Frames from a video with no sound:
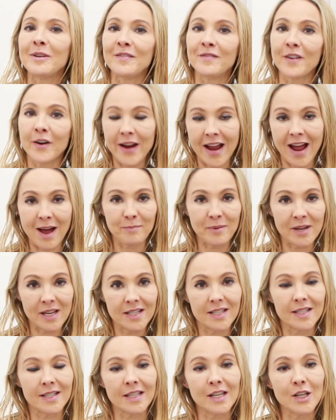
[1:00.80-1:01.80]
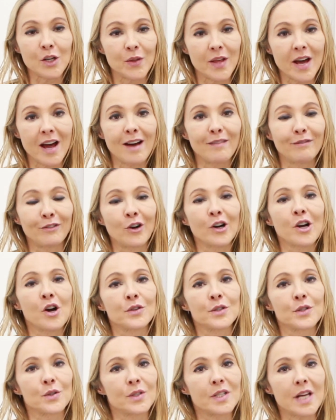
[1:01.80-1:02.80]
be very happy to see you there for a
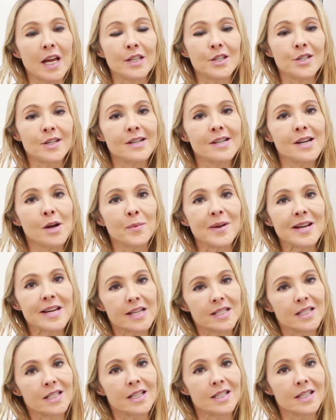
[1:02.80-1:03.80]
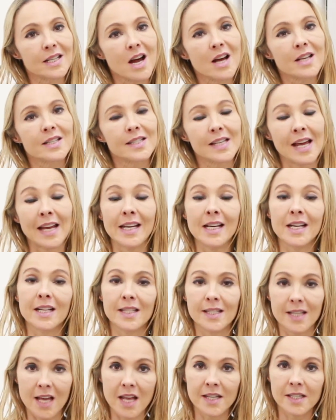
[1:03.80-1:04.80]
consultation. We can discuss any
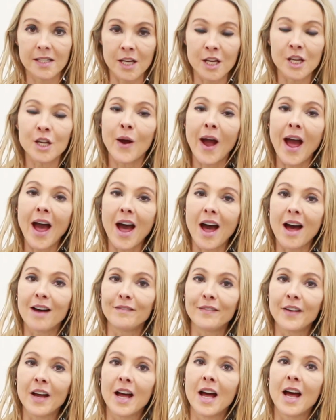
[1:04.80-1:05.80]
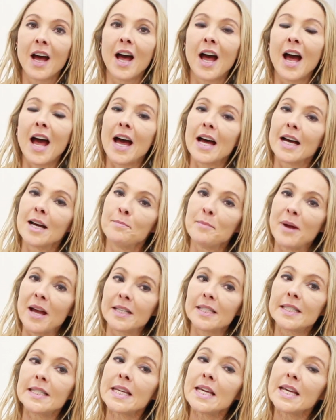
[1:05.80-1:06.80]
concerns that you have
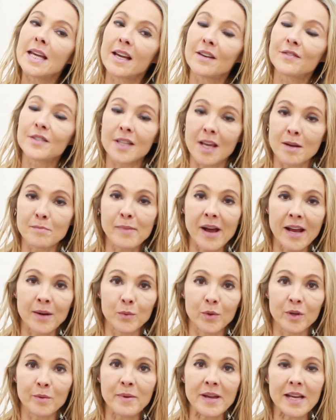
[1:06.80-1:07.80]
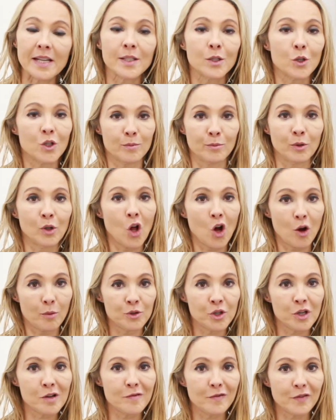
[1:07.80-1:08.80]
and see if Skinpen would be a suitable
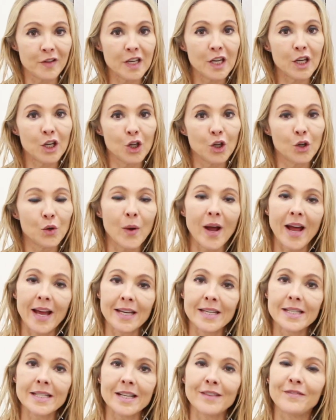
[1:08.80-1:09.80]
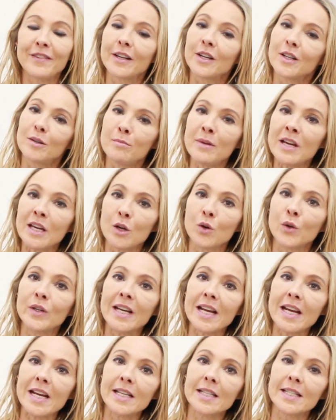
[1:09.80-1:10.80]
option for you and if it could meet your
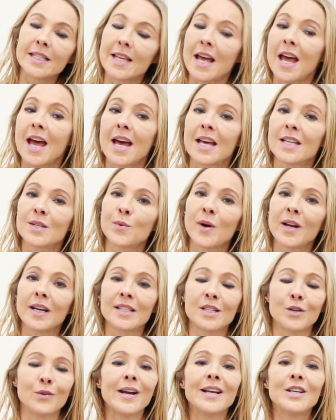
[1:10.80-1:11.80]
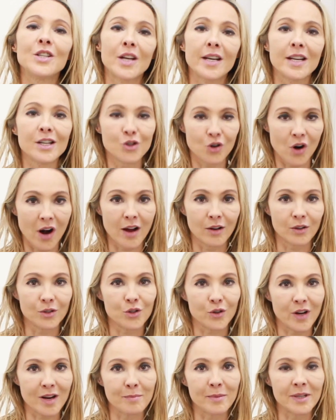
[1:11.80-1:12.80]
needs, as well as arrange any trial
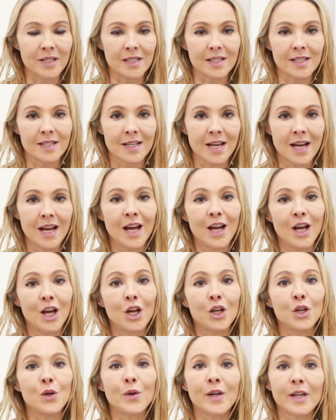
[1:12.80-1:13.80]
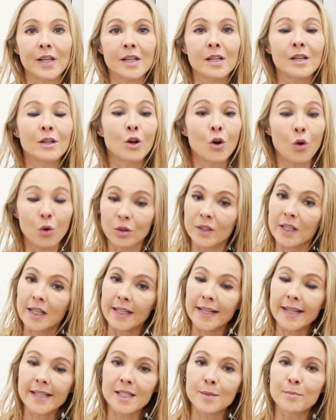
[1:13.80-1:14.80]
treatments. You can call the
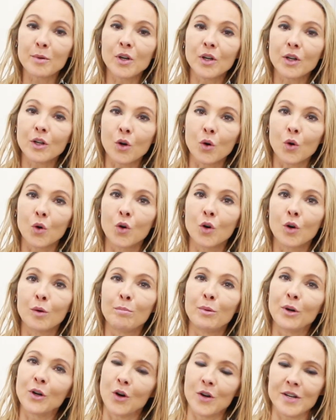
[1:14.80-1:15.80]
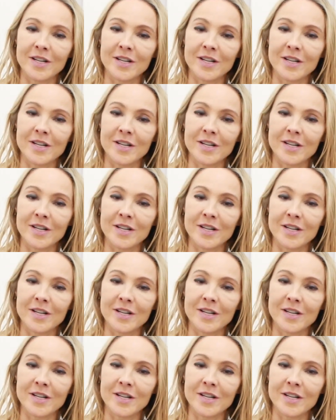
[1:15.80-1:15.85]
clinic to book or book